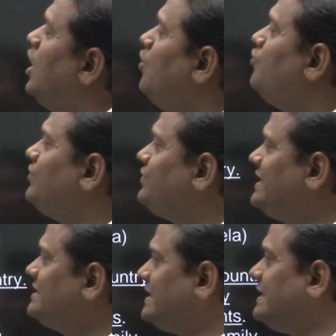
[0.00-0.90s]

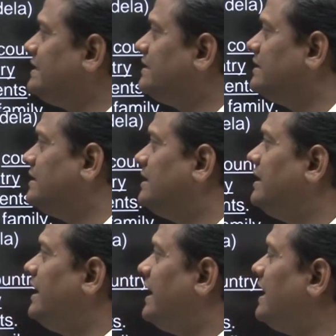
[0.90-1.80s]
53.
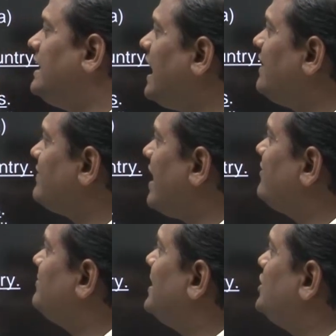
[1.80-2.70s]
In life,
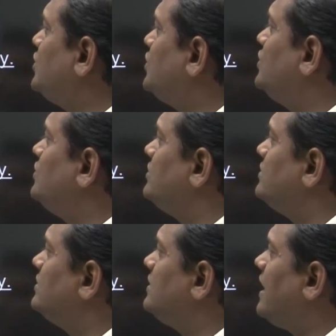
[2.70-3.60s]
every man
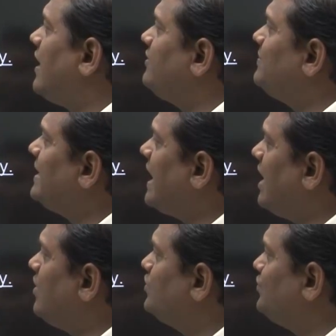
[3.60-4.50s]

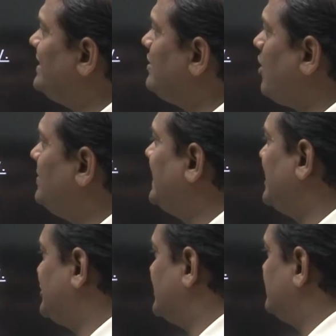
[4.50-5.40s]
have twin
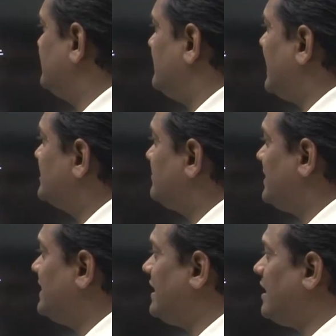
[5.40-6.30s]
obligation. Nelson
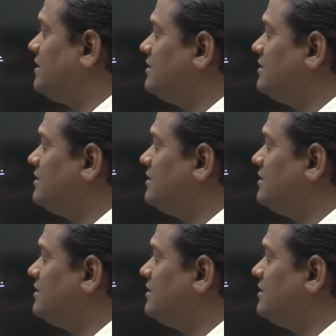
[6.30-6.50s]
Mandela.